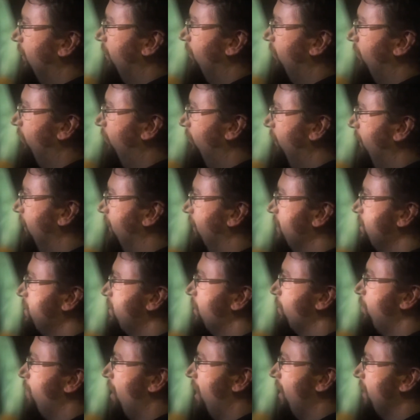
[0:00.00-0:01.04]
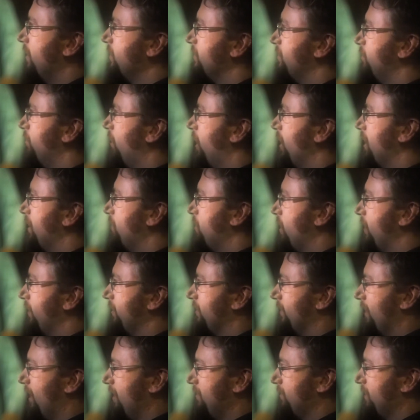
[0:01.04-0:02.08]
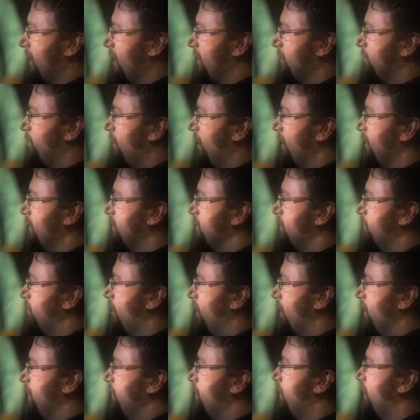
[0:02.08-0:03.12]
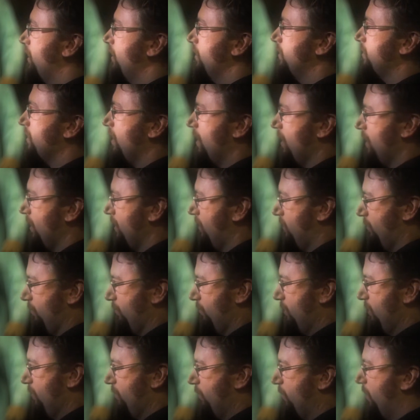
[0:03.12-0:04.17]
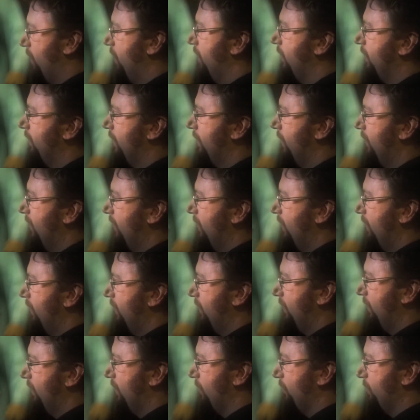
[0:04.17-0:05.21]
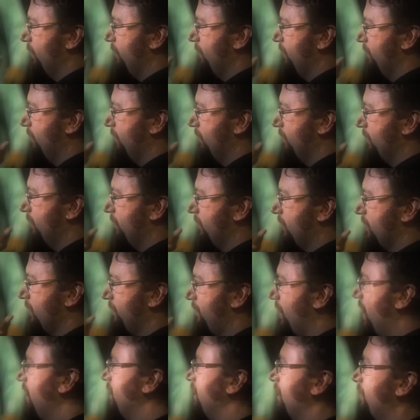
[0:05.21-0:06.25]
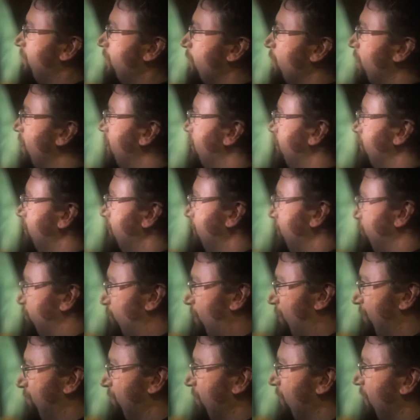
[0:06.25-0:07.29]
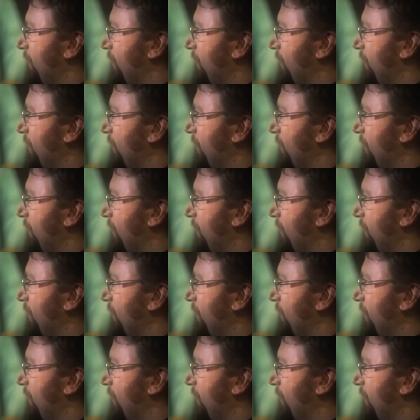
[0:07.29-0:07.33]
realistic bodies and body parts, life cast bodies and body parts, and we want, you know, to find everybody who needs one.